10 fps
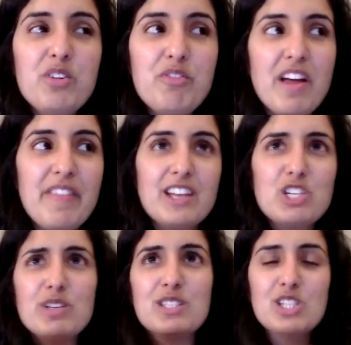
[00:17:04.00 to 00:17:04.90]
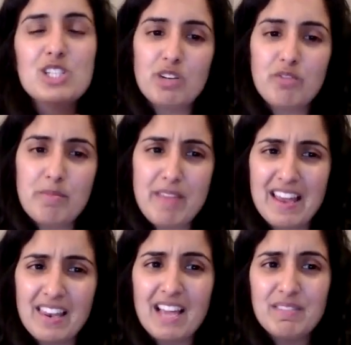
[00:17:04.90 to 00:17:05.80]
you found that transition from
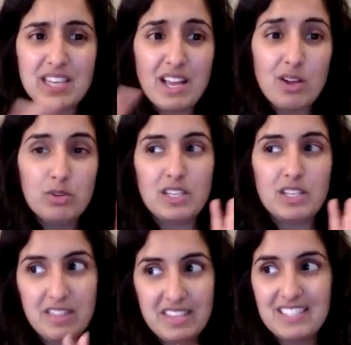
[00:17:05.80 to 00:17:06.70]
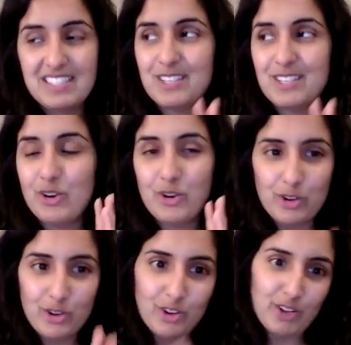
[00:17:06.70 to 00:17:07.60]
that lifestyle to this go
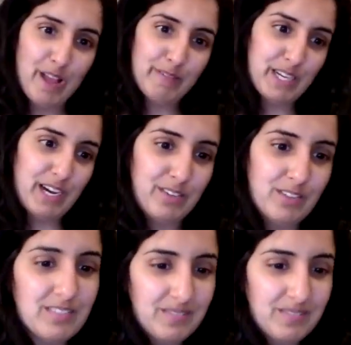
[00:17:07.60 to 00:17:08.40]
lifestyle?